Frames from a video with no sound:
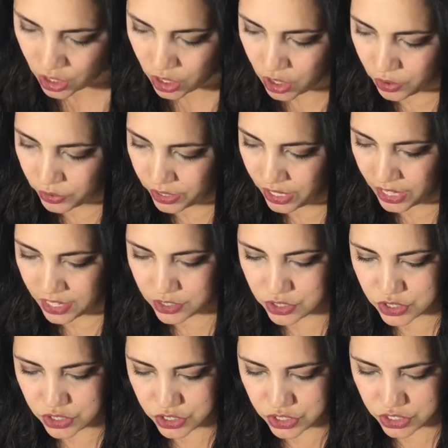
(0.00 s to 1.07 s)
okay,
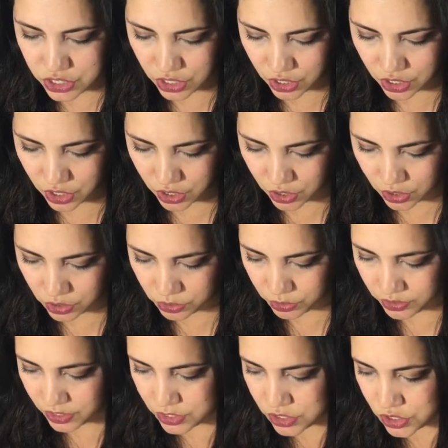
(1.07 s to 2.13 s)
so
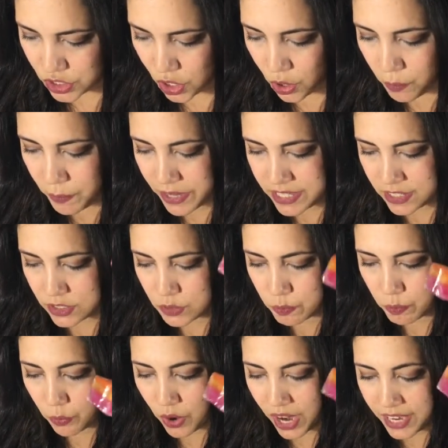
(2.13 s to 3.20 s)
the soap is a
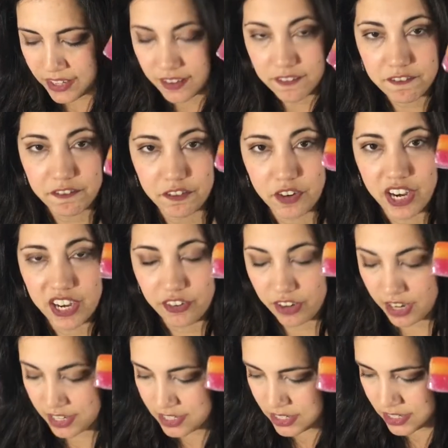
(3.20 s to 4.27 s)
Sprite
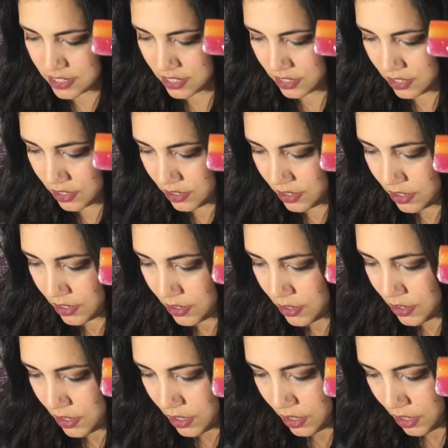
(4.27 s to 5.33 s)
fragrance
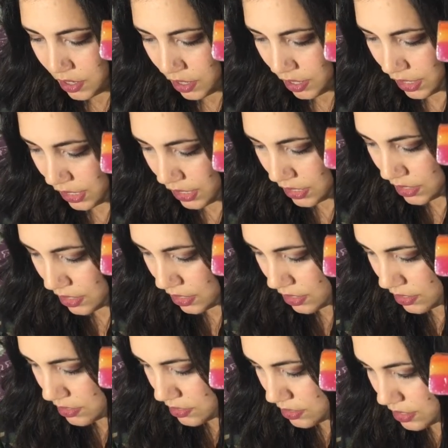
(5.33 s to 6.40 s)

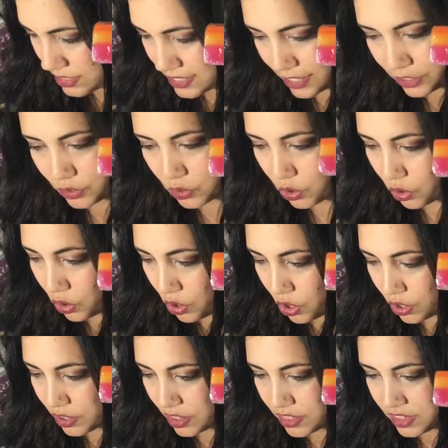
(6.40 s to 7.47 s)
and they tell you
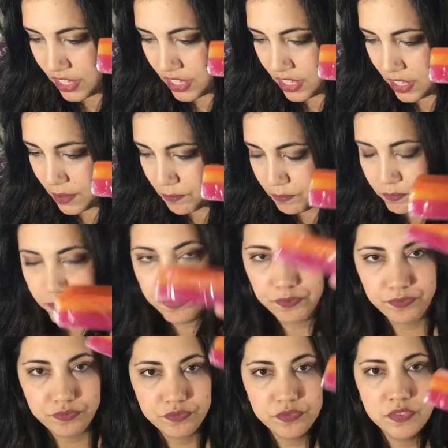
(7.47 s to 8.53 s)
all the
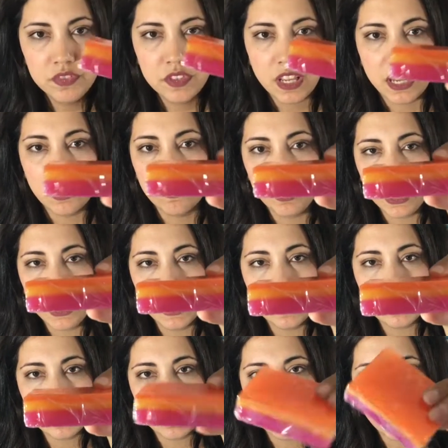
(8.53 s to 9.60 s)

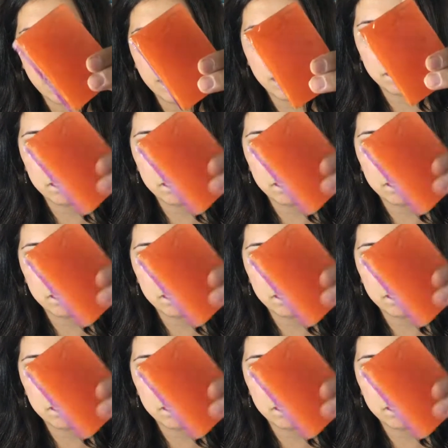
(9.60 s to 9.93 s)
ingredients on how they